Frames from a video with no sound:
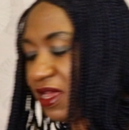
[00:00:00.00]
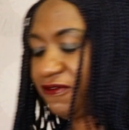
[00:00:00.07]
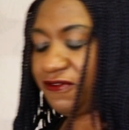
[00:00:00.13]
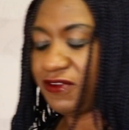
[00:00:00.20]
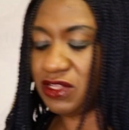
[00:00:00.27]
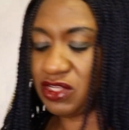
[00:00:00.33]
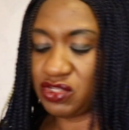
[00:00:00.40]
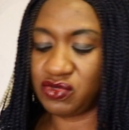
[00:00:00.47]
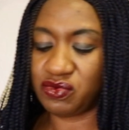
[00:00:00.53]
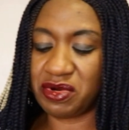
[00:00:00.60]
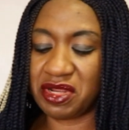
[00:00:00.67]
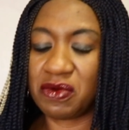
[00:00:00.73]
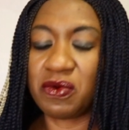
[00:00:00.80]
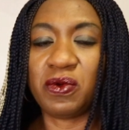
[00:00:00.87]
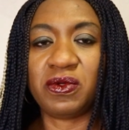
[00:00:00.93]
finish
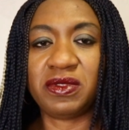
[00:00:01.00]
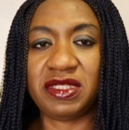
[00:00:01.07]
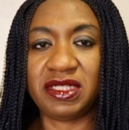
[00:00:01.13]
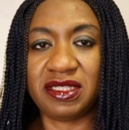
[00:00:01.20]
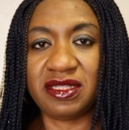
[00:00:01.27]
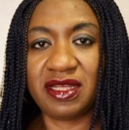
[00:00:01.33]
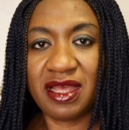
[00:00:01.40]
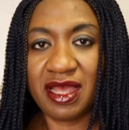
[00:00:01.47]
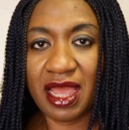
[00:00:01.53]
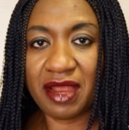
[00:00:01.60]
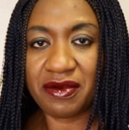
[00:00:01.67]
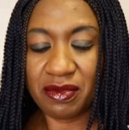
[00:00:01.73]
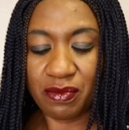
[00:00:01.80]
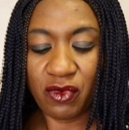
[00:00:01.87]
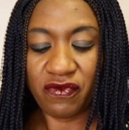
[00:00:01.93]
recording, I
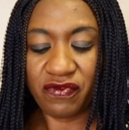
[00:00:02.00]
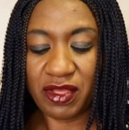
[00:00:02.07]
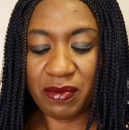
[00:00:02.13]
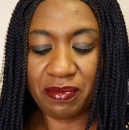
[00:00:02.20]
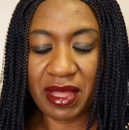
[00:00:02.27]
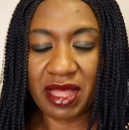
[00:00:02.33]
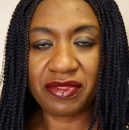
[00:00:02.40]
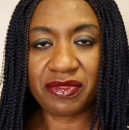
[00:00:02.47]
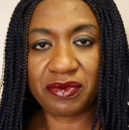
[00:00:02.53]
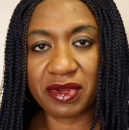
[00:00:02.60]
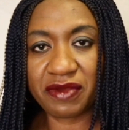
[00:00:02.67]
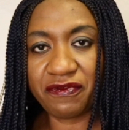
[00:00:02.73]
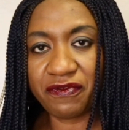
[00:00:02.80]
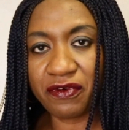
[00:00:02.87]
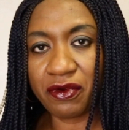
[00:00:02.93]
remove the battery
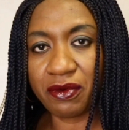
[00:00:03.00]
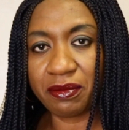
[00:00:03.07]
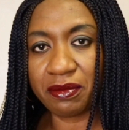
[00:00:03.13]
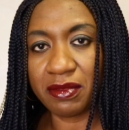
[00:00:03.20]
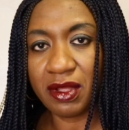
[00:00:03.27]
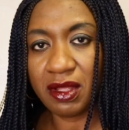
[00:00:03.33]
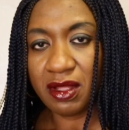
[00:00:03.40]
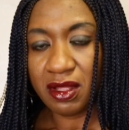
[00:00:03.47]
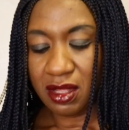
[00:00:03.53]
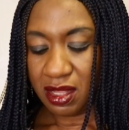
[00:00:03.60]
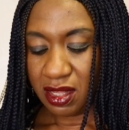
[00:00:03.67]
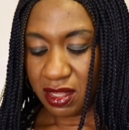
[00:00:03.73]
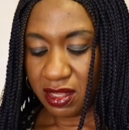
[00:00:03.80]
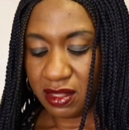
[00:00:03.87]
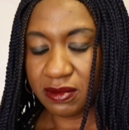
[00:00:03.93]
from
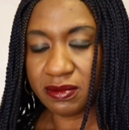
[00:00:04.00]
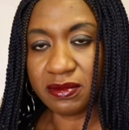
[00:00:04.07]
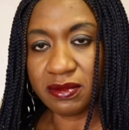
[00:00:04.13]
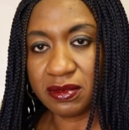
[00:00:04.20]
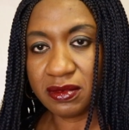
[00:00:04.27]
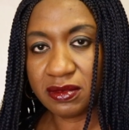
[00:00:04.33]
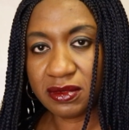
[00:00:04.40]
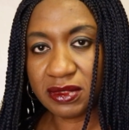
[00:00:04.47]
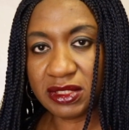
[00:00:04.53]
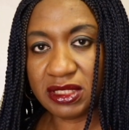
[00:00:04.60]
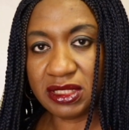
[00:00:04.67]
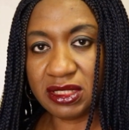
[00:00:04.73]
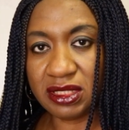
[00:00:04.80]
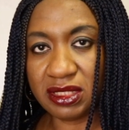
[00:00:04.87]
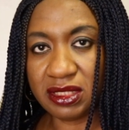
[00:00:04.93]

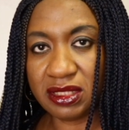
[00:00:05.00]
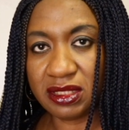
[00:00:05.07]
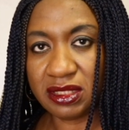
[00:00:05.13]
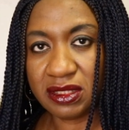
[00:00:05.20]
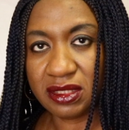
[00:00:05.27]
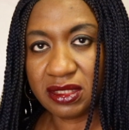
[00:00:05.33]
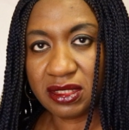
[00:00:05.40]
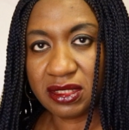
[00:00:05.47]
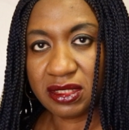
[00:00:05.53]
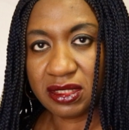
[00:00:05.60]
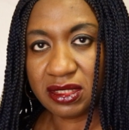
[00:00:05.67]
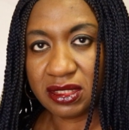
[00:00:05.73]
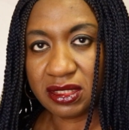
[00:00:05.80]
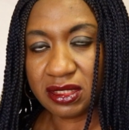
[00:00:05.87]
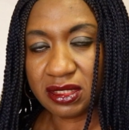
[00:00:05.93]
the
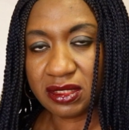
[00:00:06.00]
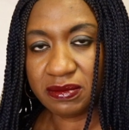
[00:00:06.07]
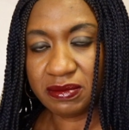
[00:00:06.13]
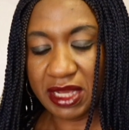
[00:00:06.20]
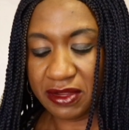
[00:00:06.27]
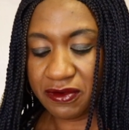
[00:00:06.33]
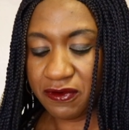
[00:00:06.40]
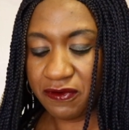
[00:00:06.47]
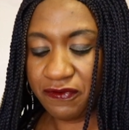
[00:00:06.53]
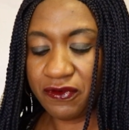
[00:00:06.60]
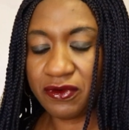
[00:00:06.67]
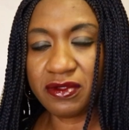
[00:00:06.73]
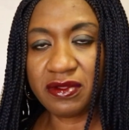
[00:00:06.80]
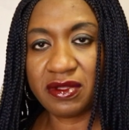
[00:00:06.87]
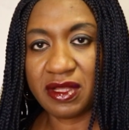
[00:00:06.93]

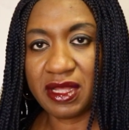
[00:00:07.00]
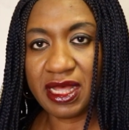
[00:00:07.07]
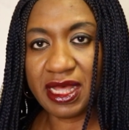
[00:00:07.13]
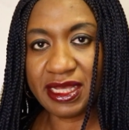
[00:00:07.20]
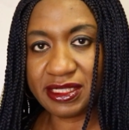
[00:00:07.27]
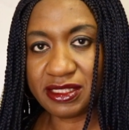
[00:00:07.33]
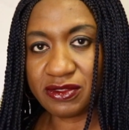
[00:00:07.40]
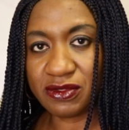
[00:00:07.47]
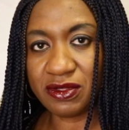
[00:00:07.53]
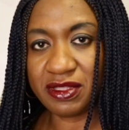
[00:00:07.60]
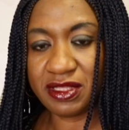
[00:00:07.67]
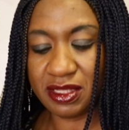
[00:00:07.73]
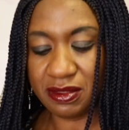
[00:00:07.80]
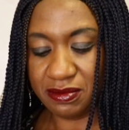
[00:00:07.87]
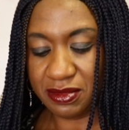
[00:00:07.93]
microphone. I store
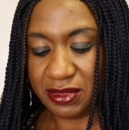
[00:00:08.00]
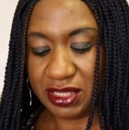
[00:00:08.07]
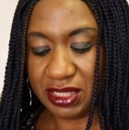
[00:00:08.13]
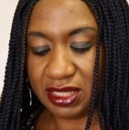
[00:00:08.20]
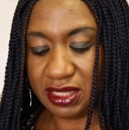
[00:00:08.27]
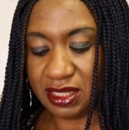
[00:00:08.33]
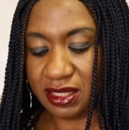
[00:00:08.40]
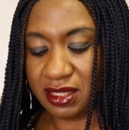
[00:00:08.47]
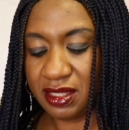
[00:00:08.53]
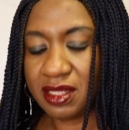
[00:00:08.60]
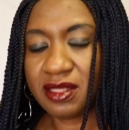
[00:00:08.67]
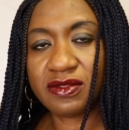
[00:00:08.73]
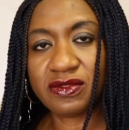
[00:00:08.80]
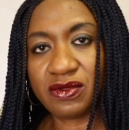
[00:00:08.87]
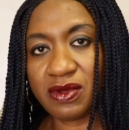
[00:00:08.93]
them here
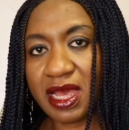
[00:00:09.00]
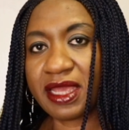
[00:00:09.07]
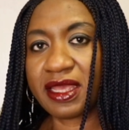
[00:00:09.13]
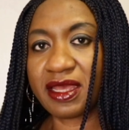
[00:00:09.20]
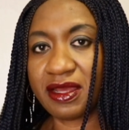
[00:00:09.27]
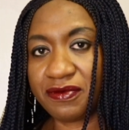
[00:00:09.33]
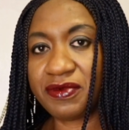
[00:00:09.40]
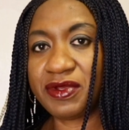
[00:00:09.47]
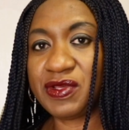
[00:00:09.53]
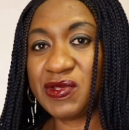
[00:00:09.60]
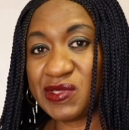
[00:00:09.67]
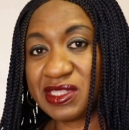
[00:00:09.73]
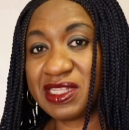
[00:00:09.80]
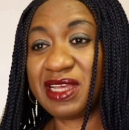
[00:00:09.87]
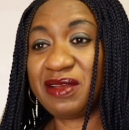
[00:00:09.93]
so I can
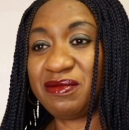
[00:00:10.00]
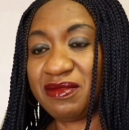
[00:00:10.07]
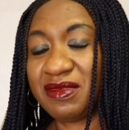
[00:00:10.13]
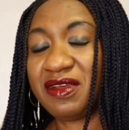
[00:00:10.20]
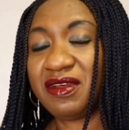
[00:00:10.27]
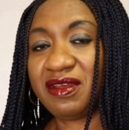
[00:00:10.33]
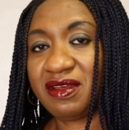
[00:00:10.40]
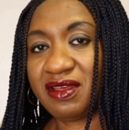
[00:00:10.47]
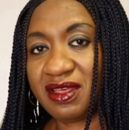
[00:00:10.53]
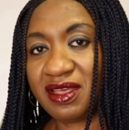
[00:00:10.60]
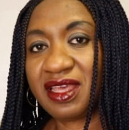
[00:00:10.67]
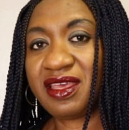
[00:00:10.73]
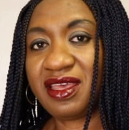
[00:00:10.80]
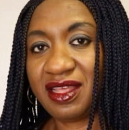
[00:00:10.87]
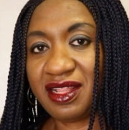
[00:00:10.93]
reuse them
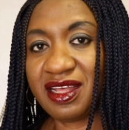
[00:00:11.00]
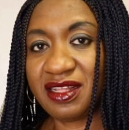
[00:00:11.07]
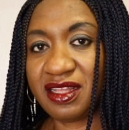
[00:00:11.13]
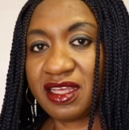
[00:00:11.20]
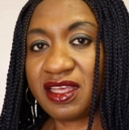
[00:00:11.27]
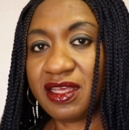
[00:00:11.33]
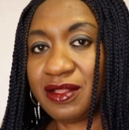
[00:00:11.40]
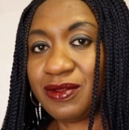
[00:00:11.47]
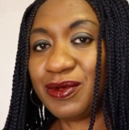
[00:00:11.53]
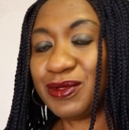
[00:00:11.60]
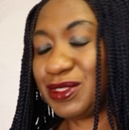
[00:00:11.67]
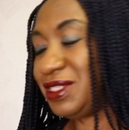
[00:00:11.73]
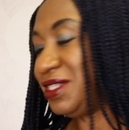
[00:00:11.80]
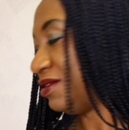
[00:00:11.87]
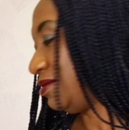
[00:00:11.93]
again and again
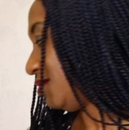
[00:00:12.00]
until